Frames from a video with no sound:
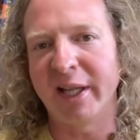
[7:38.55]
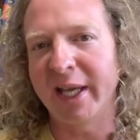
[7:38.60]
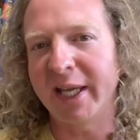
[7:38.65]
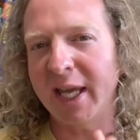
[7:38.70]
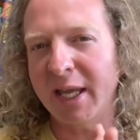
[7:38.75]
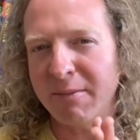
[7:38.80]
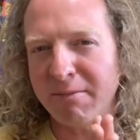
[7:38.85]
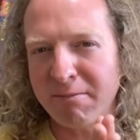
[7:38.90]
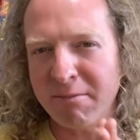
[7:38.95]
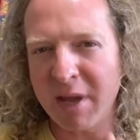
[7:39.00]

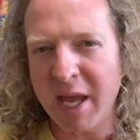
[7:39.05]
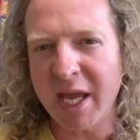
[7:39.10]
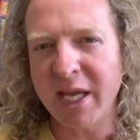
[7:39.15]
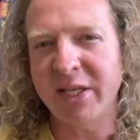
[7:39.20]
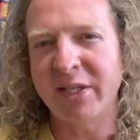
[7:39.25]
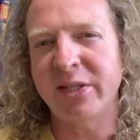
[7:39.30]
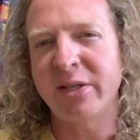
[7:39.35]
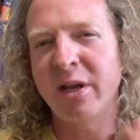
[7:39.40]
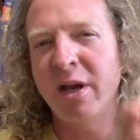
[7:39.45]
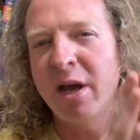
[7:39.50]
Like, it
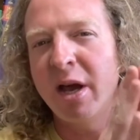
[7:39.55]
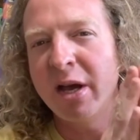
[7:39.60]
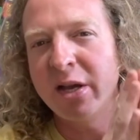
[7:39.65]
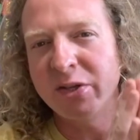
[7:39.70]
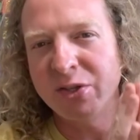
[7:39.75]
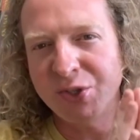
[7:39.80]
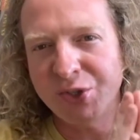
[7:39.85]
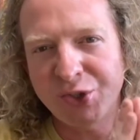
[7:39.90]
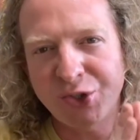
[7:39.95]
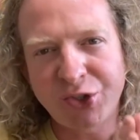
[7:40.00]
makes
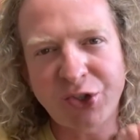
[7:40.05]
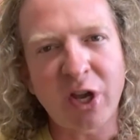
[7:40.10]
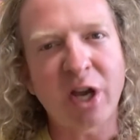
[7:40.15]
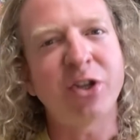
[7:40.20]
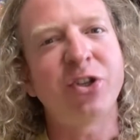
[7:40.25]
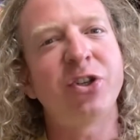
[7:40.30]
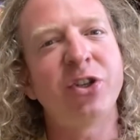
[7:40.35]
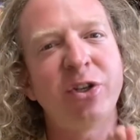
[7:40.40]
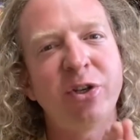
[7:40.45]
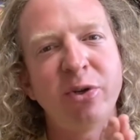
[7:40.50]

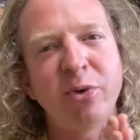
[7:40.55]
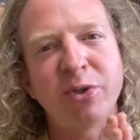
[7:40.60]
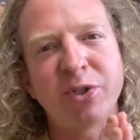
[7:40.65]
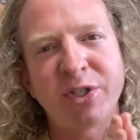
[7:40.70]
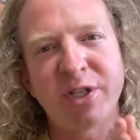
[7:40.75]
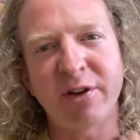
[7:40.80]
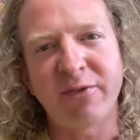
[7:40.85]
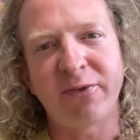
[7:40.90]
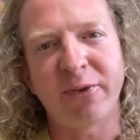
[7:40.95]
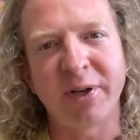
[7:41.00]
such a
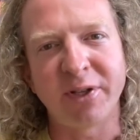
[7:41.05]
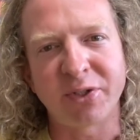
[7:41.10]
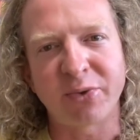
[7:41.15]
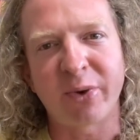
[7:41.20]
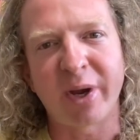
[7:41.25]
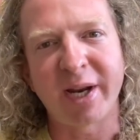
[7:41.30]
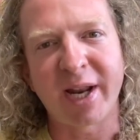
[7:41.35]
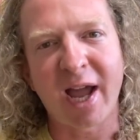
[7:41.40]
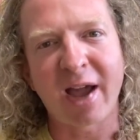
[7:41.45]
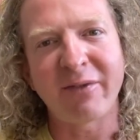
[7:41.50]
huge difference,
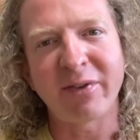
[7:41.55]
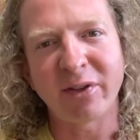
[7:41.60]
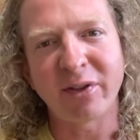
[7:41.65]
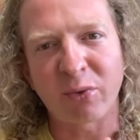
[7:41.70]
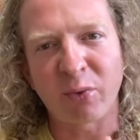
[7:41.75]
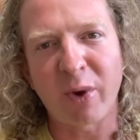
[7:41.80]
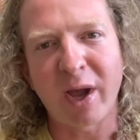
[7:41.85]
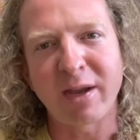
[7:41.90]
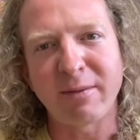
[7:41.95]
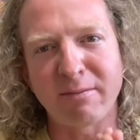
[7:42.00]
right? Having
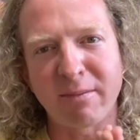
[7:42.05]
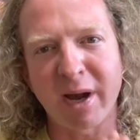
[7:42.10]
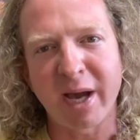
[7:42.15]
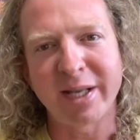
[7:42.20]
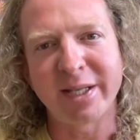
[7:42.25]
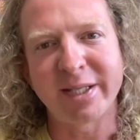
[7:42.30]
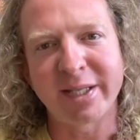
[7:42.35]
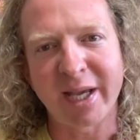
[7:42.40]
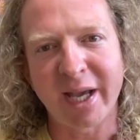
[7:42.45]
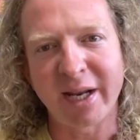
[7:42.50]
the right
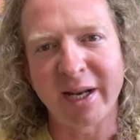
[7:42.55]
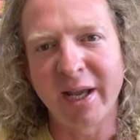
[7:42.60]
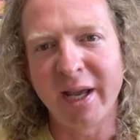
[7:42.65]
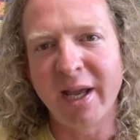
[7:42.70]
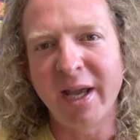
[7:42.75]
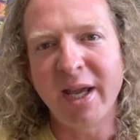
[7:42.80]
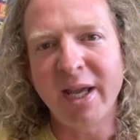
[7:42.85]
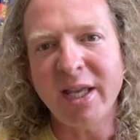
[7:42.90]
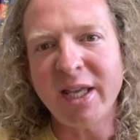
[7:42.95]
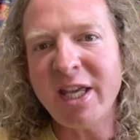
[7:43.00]
mindset,
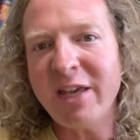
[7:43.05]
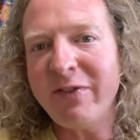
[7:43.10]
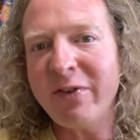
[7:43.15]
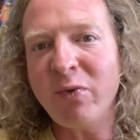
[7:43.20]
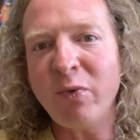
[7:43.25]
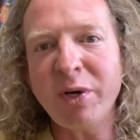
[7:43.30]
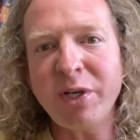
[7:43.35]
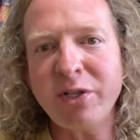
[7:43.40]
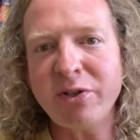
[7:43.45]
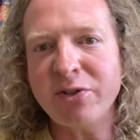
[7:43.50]

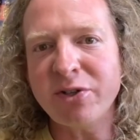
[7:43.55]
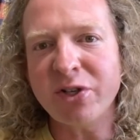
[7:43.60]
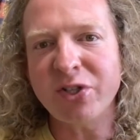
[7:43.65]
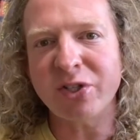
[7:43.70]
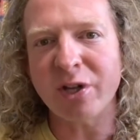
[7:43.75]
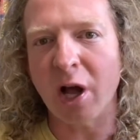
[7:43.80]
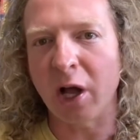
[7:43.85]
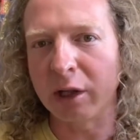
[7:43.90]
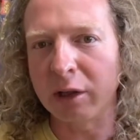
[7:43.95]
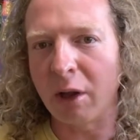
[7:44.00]
even when you're
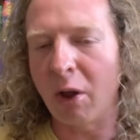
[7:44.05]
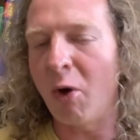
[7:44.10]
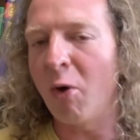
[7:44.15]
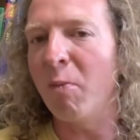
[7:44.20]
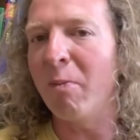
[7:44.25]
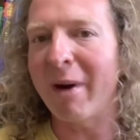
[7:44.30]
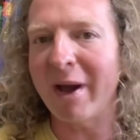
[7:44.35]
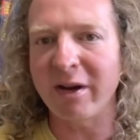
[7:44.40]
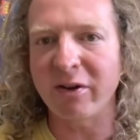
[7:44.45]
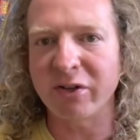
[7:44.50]
just
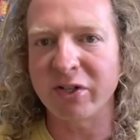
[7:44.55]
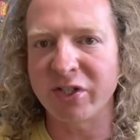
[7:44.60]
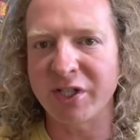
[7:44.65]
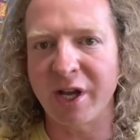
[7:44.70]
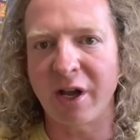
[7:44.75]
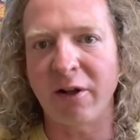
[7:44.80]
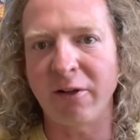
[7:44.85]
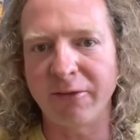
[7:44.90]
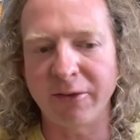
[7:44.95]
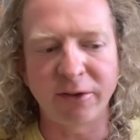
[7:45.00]
alone by
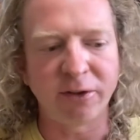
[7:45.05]
yourself.